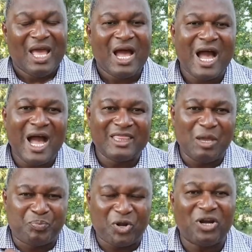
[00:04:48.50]
are the
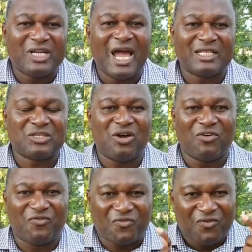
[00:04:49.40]
products
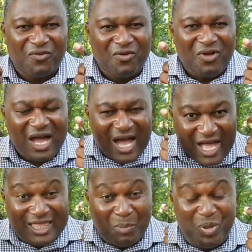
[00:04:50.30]
of
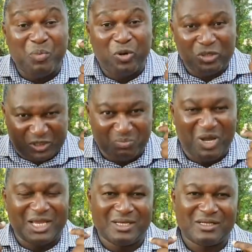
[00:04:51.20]
other people's
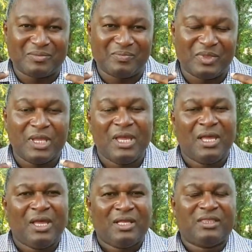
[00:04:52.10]
mind.
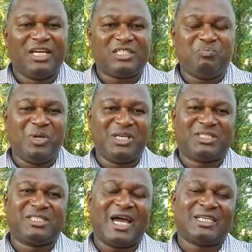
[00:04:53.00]
This means
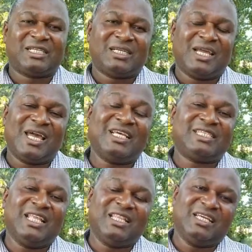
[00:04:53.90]
that as
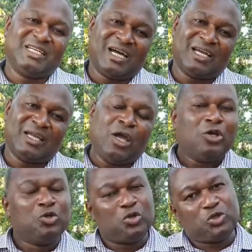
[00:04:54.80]
a leader,
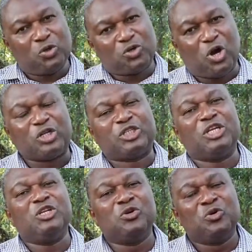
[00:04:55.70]
you should
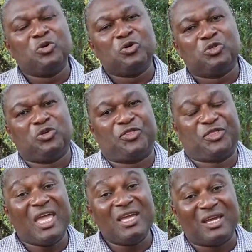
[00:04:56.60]
continue to
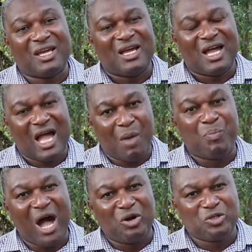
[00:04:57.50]
think
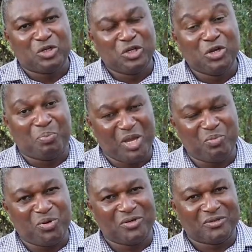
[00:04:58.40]
about your people.